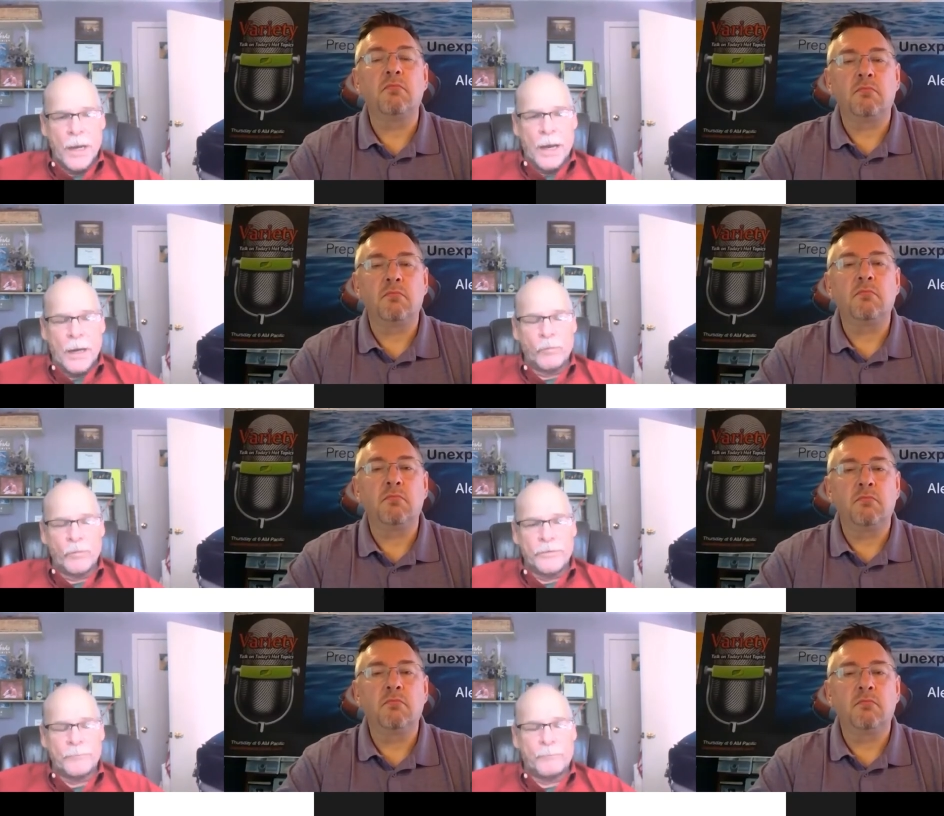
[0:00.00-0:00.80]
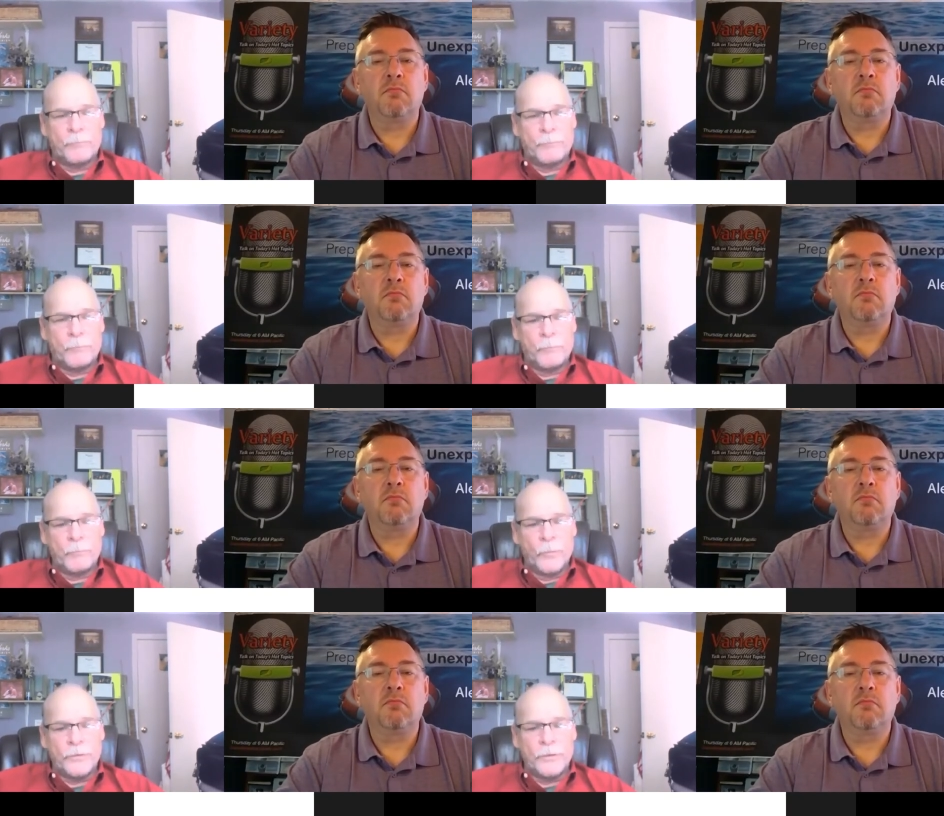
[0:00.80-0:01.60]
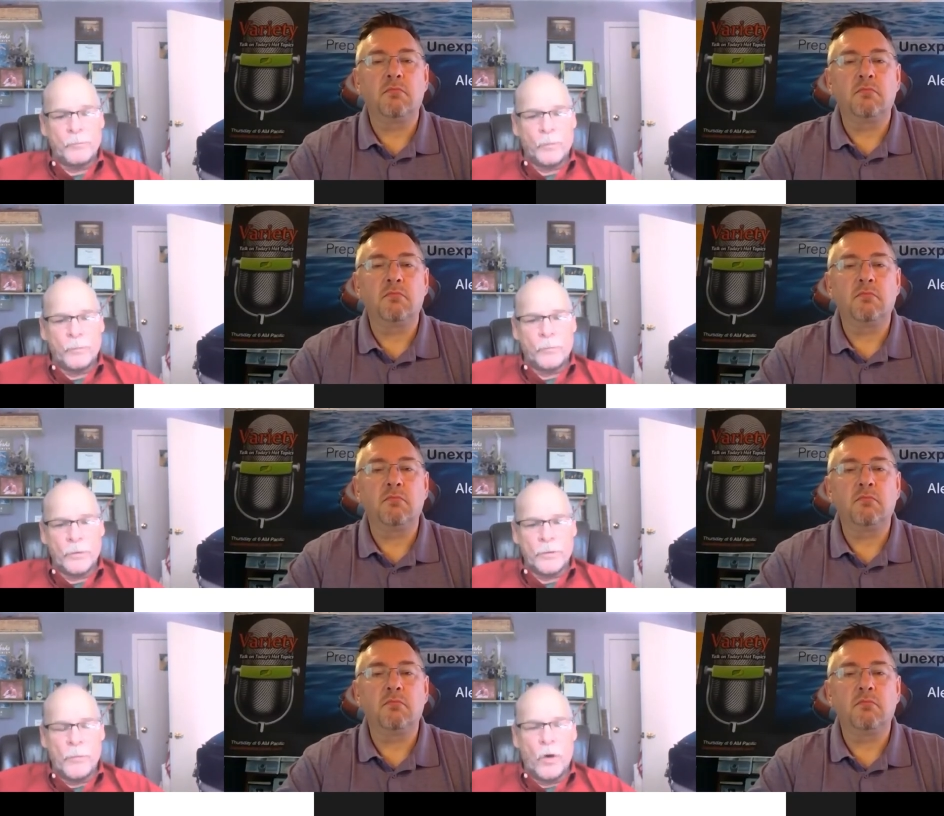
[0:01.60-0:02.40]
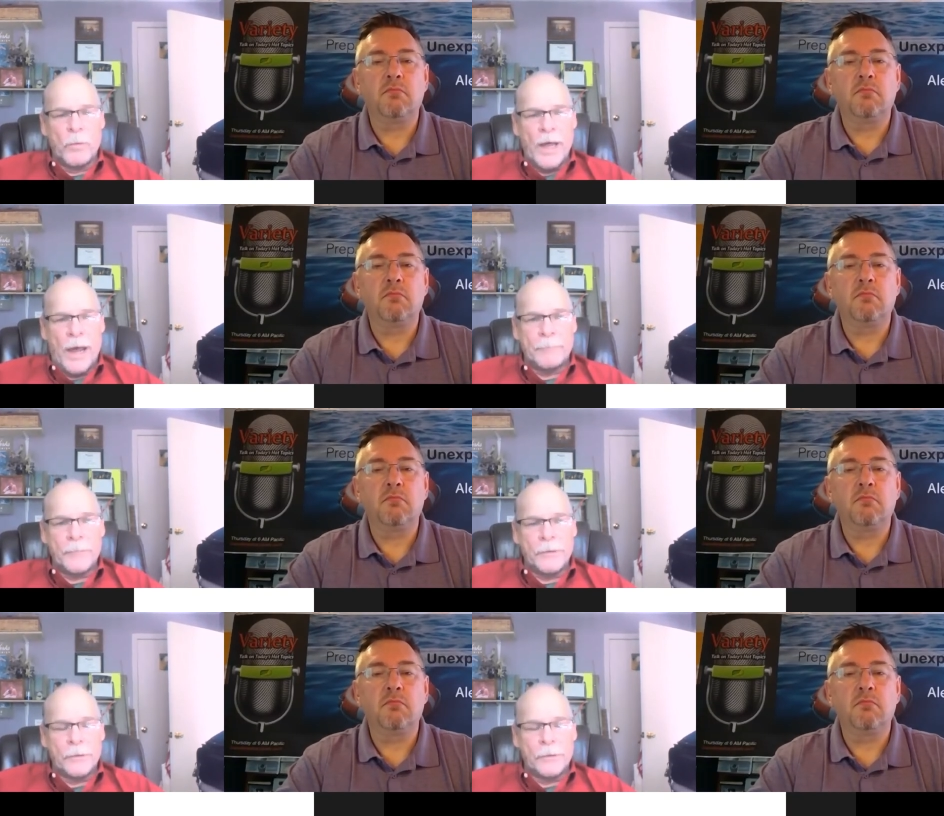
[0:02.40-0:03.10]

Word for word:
Speaker 1: and with the with the mobile app,